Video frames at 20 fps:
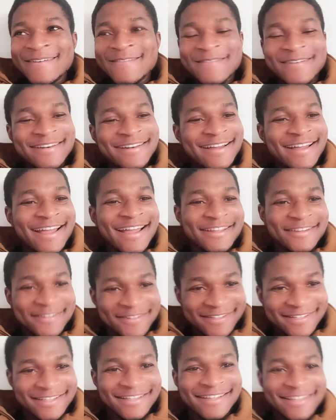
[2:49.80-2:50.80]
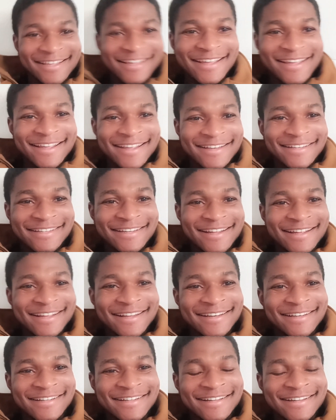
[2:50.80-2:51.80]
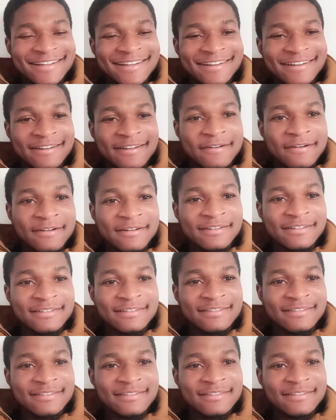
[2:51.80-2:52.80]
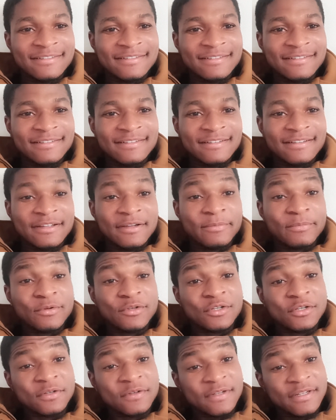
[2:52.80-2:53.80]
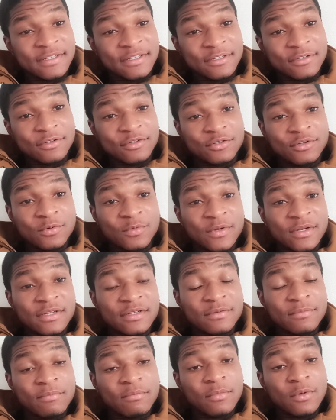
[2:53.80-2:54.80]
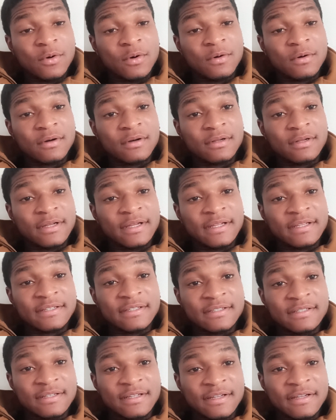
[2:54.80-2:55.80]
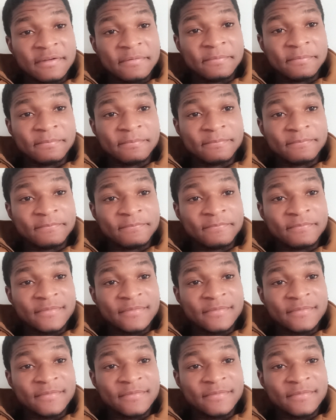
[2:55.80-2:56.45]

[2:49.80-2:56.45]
when I actually then uh, got the opportunity to do it more as um,